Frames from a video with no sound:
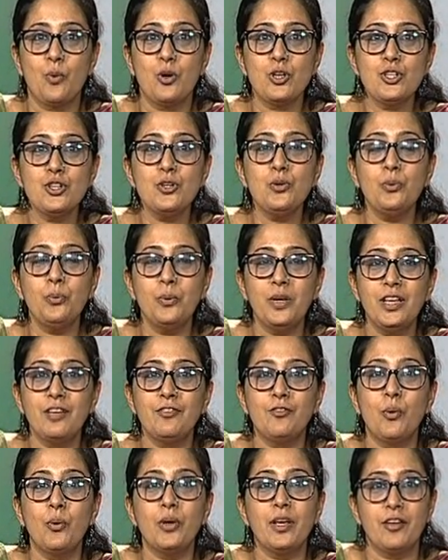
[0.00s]
What do you
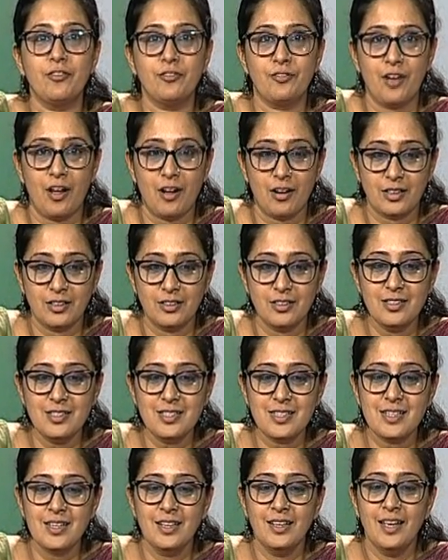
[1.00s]
weave, Oye Flower
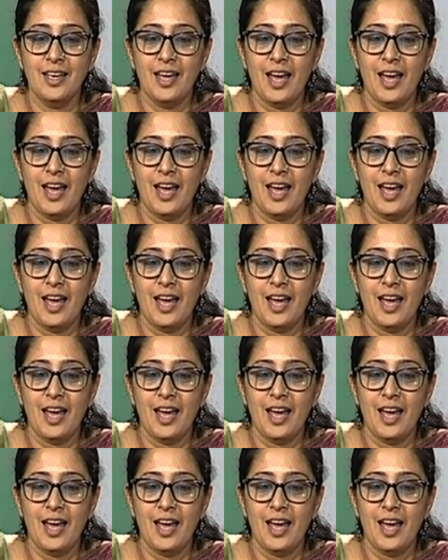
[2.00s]
Girls?